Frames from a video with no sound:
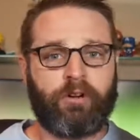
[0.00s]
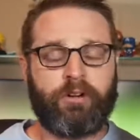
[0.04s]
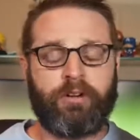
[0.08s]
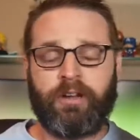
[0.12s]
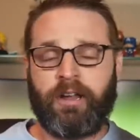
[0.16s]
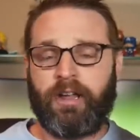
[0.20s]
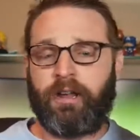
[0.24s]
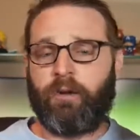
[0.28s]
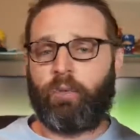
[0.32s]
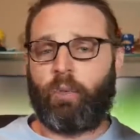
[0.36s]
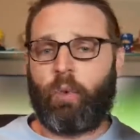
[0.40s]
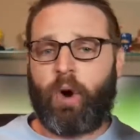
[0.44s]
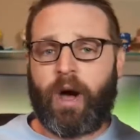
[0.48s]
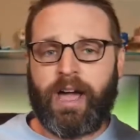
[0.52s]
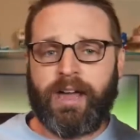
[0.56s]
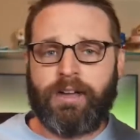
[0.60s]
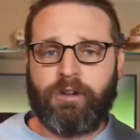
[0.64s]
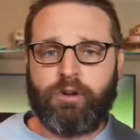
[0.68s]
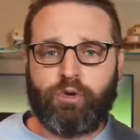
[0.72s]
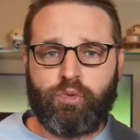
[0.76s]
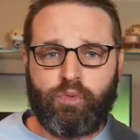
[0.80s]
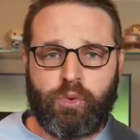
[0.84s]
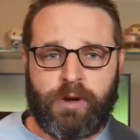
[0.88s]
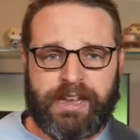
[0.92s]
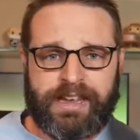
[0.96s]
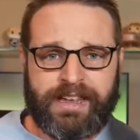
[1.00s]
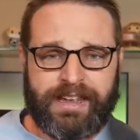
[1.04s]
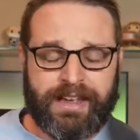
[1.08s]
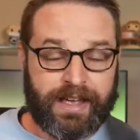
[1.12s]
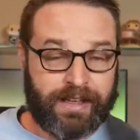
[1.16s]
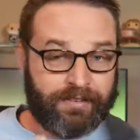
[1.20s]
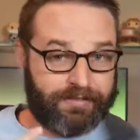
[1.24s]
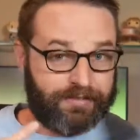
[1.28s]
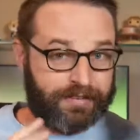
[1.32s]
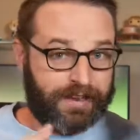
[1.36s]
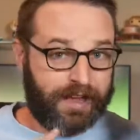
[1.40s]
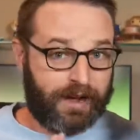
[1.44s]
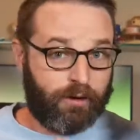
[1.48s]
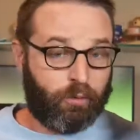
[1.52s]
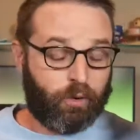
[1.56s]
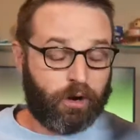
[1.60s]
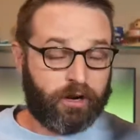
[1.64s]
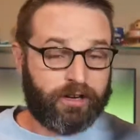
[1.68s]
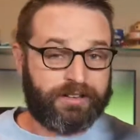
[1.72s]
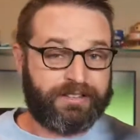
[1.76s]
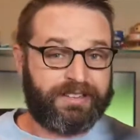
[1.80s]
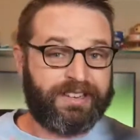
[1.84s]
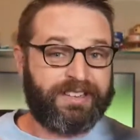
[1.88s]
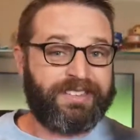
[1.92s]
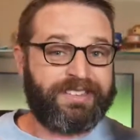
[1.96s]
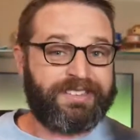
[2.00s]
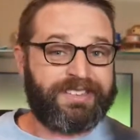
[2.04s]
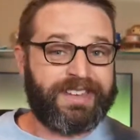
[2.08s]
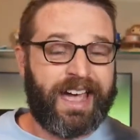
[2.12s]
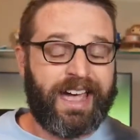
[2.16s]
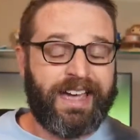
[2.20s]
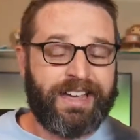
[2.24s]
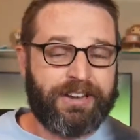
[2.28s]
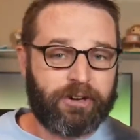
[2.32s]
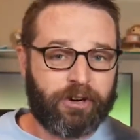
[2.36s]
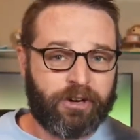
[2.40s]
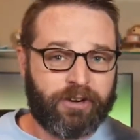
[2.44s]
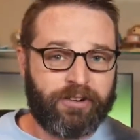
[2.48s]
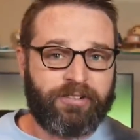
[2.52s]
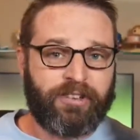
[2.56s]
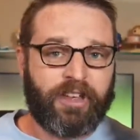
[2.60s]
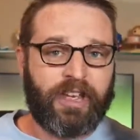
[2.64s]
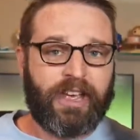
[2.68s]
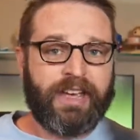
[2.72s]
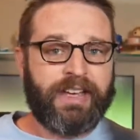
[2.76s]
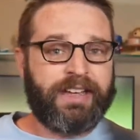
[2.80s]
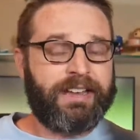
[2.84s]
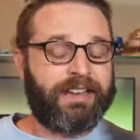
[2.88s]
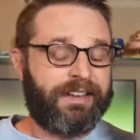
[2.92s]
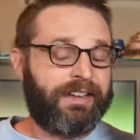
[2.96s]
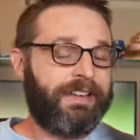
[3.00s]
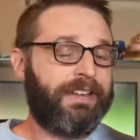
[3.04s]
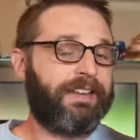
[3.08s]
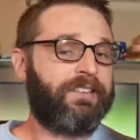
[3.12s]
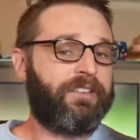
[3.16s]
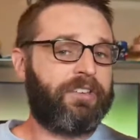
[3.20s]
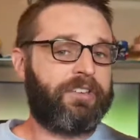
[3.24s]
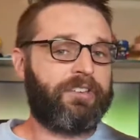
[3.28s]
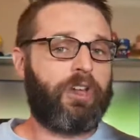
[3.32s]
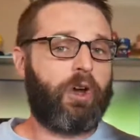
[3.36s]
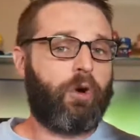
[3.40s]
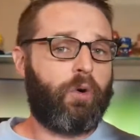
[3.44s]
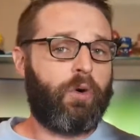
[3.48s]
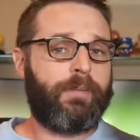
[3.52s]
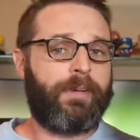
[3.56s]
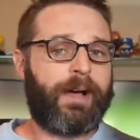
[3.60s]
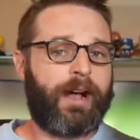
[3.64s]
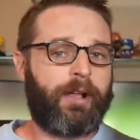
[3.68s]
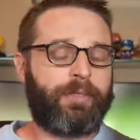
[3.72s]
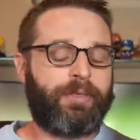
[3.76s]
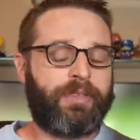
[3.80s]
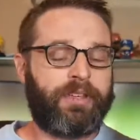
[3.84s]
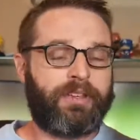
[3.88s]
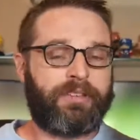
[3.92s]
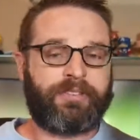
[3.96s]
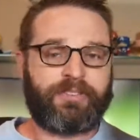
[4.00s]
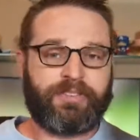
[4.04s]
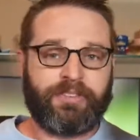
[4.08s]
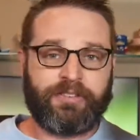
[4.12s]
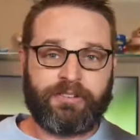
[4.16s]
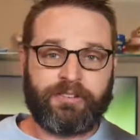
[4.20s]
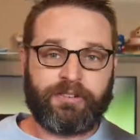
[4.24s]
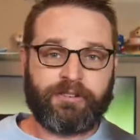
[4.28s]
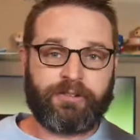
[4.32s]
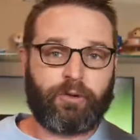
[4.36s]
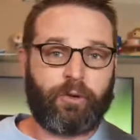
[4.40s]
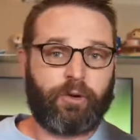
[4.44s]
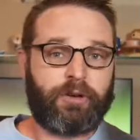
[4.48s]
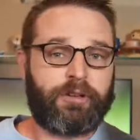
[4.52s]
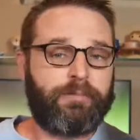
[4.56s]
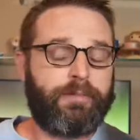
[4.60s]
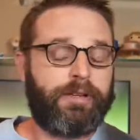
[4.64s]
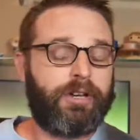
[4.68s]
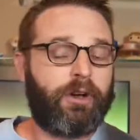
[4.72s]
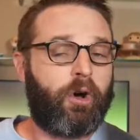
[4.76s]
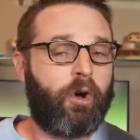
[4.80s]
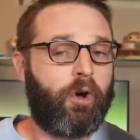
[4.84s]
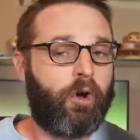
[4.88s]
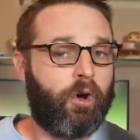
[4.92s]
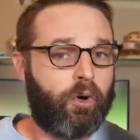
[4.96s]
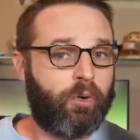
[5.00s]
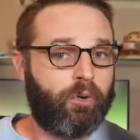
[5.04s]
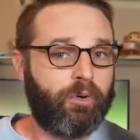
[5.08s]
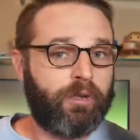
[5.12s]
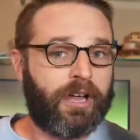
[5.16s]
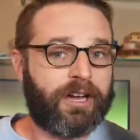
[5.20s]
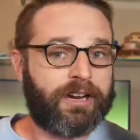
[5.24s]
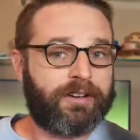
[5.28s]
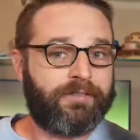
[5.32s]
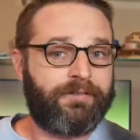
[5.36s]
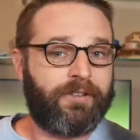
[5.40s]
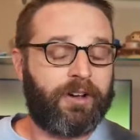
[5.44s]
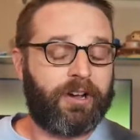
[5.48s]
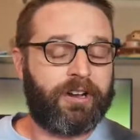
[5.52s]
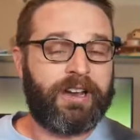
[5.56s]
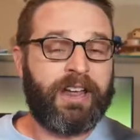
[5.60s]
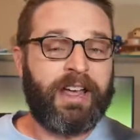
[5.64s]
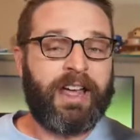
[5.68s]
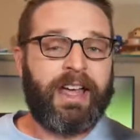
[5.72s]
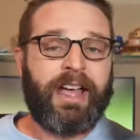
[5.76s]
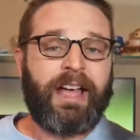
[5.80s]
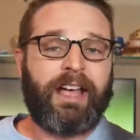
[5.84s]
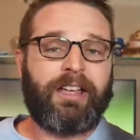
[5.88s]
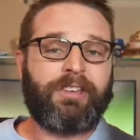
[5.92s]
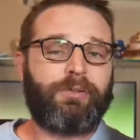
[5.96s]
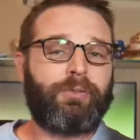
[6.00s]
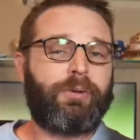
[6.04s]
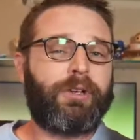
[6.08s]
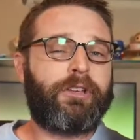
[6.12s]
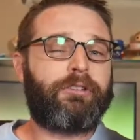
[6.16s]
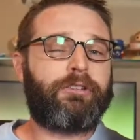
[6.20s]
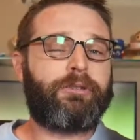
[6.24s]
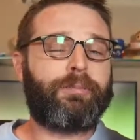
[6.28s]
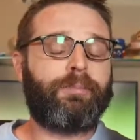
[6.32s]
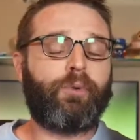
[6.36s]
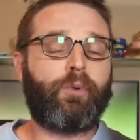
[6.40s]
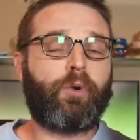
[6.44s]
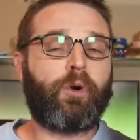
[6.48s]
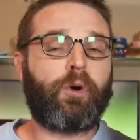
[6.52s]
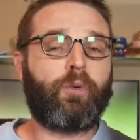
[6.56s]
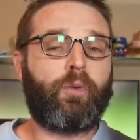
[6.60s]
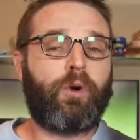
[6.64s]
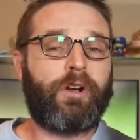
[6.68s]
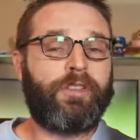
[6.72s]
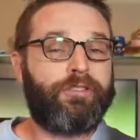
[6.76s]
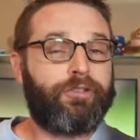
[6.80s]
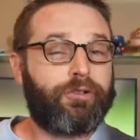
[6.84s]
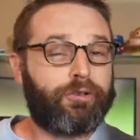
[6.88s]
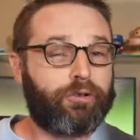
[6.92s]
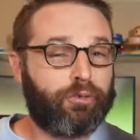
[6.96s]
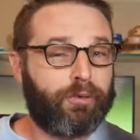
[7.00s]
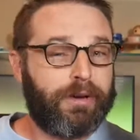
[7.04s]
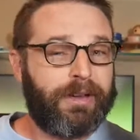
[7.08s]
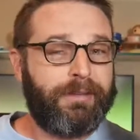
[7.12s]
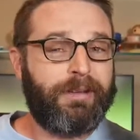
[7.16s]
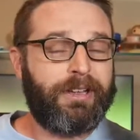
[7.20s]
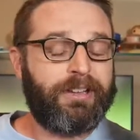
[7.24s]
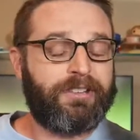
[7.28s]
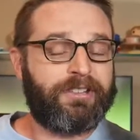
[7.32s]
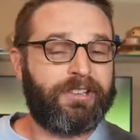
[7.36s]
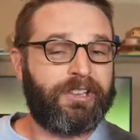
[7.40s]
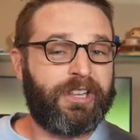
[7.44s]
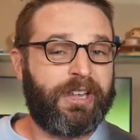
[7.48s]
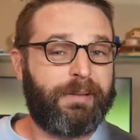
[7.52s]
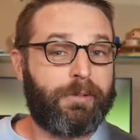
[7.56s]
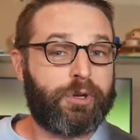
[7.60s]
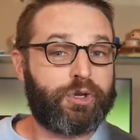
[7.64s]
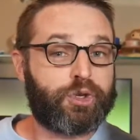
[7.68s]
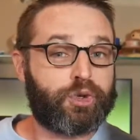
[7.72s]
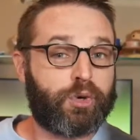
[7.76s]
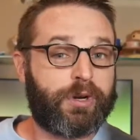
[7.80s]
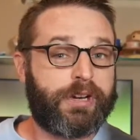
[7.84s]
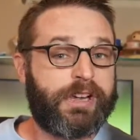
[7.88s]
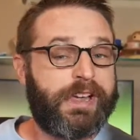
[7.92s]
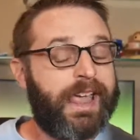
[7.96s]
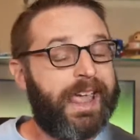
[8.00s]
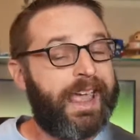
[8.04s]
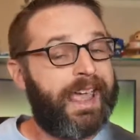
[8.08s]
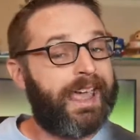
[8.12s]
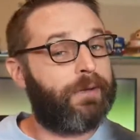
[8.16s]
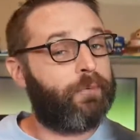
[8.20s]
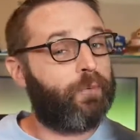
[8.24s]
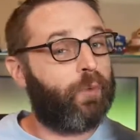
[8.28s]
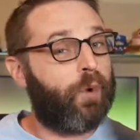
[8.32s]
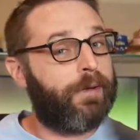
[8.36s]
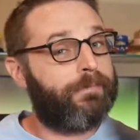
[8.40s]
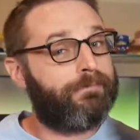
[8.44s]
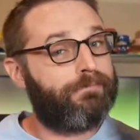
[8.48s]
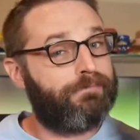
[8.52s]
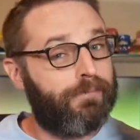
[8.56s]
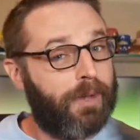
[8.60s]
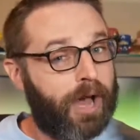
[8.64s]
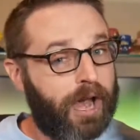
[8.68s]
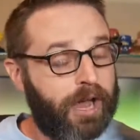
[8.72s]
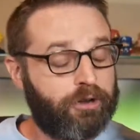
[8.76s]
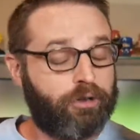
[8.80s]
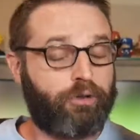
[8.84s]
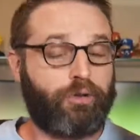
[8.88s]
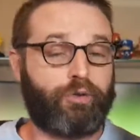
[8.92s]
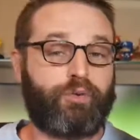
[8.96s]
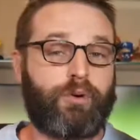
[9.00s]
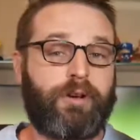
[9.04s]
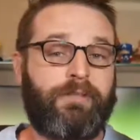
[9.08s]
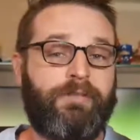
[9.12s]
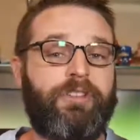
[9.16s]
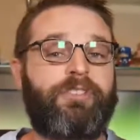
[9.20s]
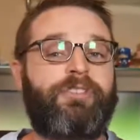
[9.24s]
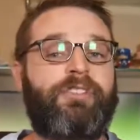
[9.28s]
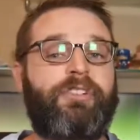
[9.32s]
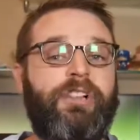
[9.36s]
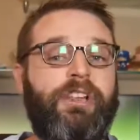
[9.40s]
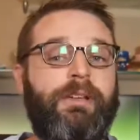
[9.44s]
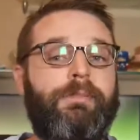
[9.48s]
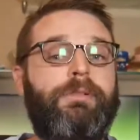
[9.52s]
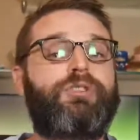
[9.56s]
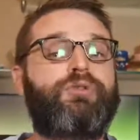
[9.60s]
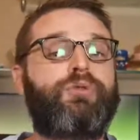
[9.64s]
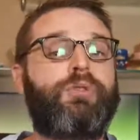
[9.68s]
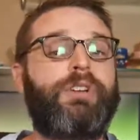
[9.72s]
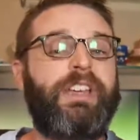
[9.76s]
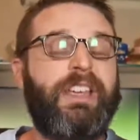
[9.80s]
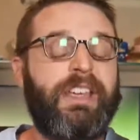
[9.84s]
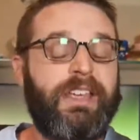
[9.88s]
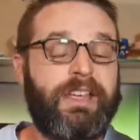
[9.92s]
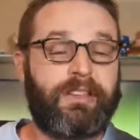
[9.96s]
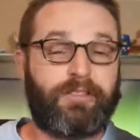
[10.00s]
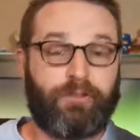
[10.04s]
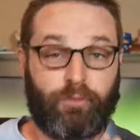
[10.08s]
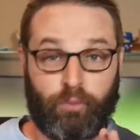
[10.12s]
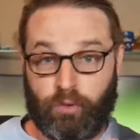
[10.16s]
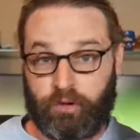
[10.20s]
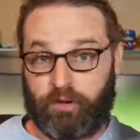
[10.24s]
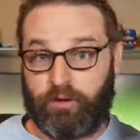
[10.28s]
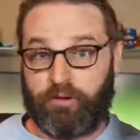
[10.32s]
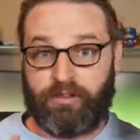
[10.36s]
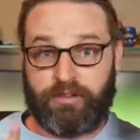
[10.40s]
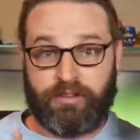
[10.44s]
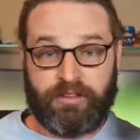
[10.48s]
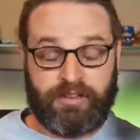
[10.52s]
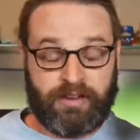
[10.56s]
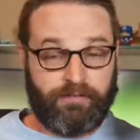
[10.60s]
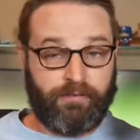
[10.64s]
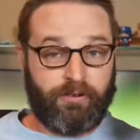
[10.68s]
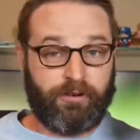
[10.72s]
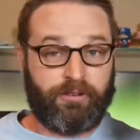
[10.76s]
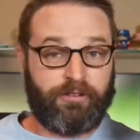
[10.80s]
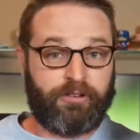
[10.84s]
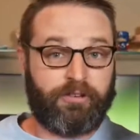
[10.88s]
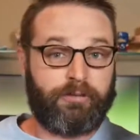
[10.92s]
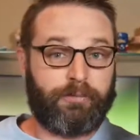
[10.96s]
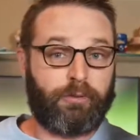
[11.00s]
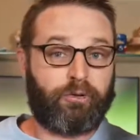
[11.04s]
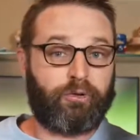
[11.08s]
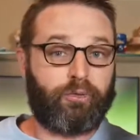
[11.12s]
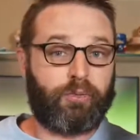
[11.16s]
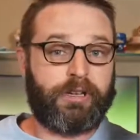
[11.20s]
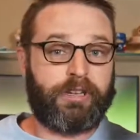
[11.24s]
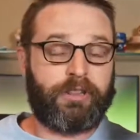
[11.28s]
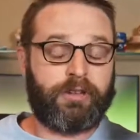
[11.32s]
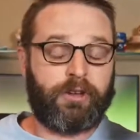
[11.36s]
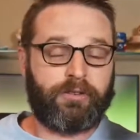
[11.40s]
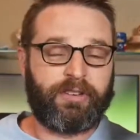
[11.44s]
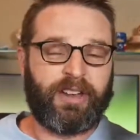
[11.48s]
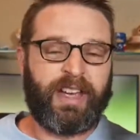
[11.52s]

And why do we as network designers need to know about this? This is going to be a whole lot of fun as we explore what streaming telemetry and what model-driven telemetry is. What are the differences between those?